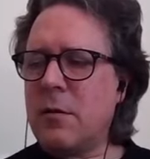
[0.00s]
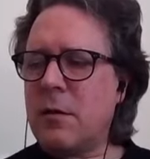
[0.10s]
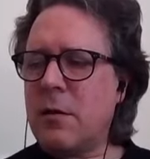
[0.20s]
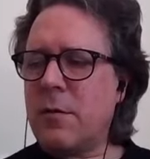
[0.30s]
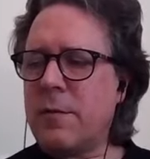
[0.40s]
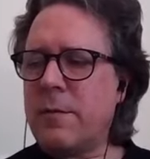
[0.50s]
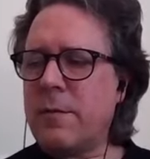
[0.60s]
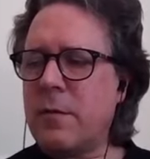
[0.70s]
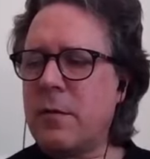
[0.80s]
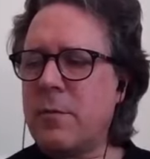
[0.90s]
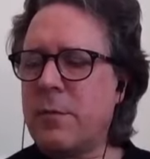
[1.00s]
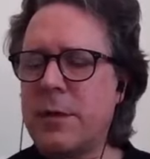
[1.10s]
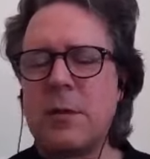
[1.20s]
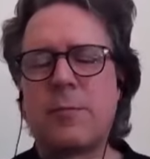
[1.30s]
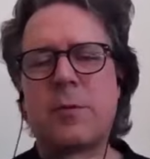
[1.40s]
kind of
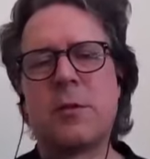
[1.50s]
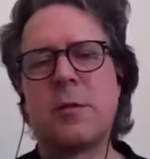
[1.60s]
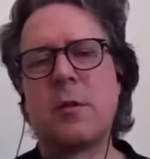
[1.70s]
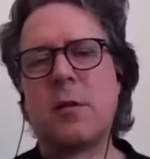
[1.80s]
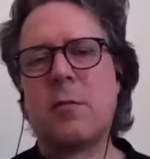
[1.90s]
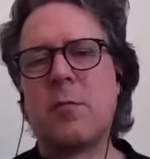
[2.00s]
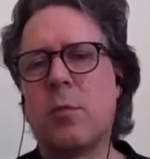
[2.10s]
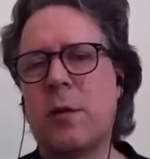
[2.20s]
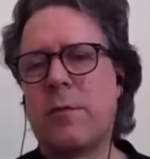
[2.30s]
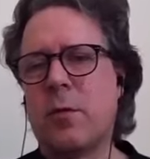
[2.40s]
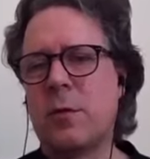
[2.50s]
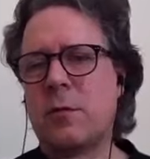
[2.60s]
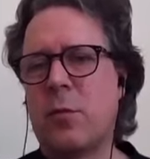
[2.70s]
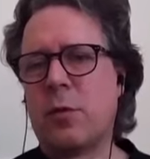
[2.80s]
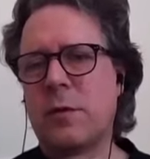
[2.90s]
perception that the mobile phone
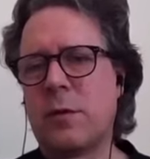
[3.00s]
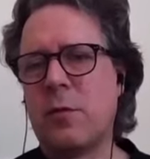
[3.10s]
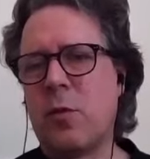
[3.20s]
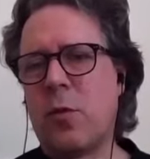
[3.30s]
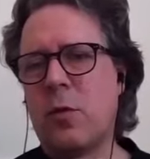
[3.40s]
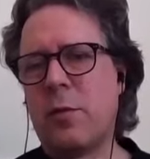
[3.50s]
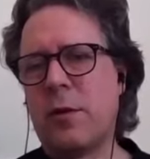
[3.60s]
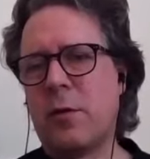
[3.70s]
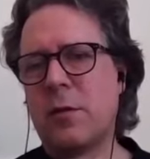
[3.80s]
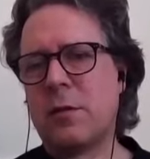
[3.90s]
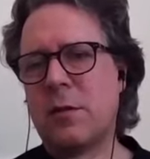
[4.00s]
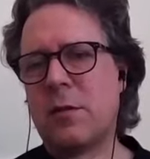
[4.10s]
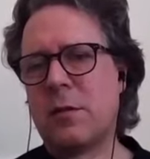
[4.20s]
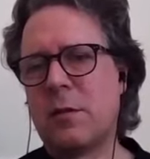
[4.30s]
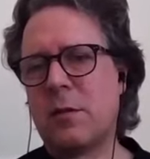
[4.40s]
is more secure because
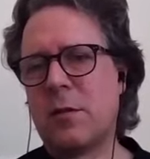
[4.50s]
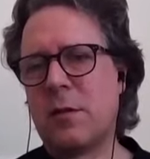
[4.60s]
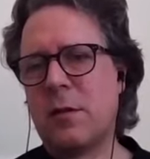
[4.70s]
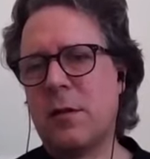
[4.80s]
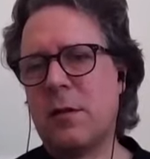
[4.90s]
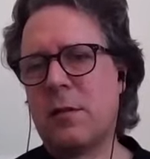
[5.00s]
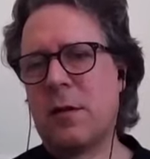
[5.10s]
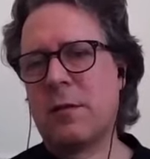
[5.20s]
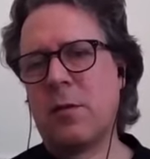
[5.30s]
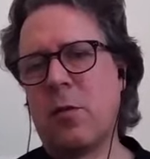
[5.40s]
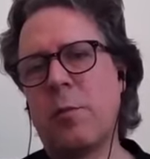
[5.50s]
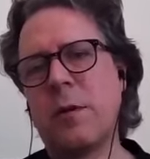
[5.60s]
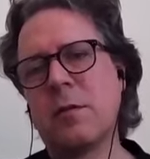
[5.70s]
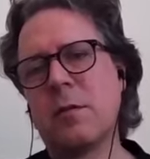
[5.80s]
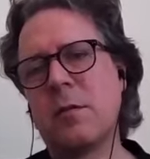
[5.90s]
it's mm-hmm. less
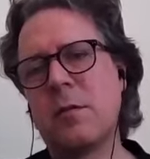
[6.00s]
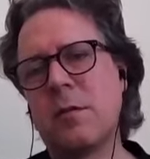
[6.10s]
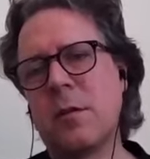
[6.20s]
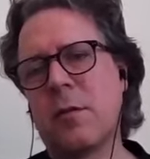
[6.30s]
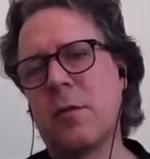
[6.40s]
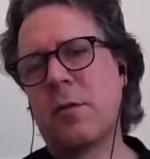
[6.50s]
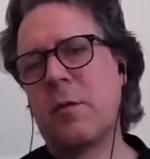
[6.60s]
open. Like on a